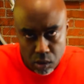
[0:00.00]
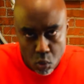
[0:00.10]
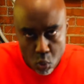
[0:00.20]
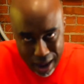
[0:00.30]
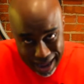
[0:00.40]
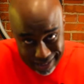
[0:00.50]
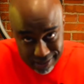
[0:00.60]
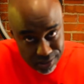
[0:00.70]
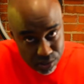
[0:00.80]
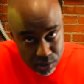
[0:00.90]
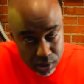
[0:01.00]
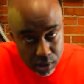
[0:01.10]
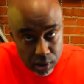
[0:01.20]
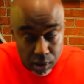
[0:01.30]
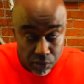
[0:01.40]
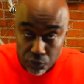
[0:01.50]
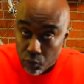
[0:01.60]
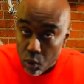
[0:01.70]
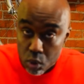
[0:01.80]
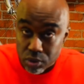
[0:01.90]
wax, and
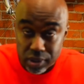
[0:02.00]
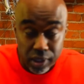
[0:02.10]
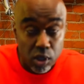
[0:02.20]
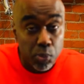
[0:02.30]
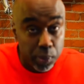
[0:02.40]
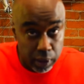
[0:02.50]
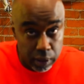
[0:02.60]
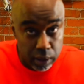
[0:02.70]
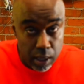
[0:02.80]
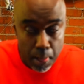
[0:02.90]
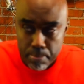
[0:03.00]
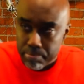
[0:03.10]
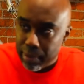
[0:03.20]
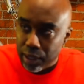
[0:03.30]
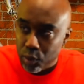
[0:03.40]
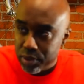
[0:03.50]
florals in the opening. I know it